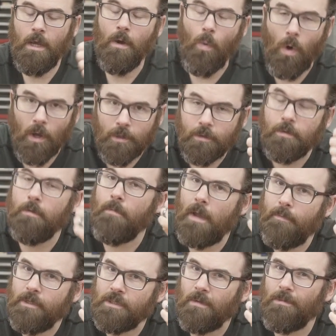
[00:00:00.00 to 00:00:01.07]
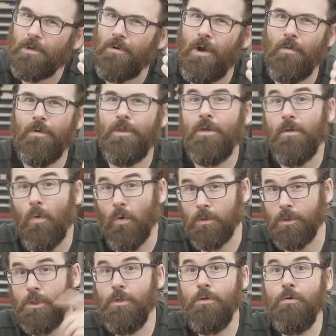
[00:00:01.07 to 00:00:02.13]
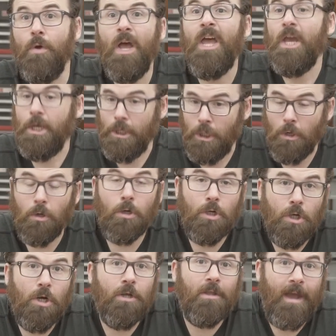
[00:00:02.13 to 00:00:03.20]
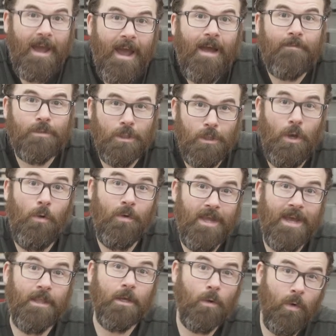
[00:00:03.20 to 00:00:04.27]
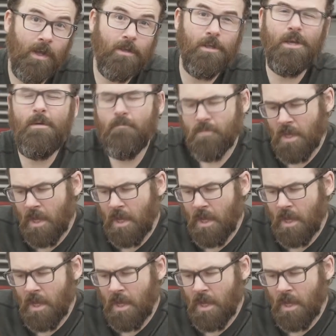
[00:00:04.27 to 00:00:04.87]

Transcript: one, there might be something wrong with it, or two, you're going to have to go get it quickly.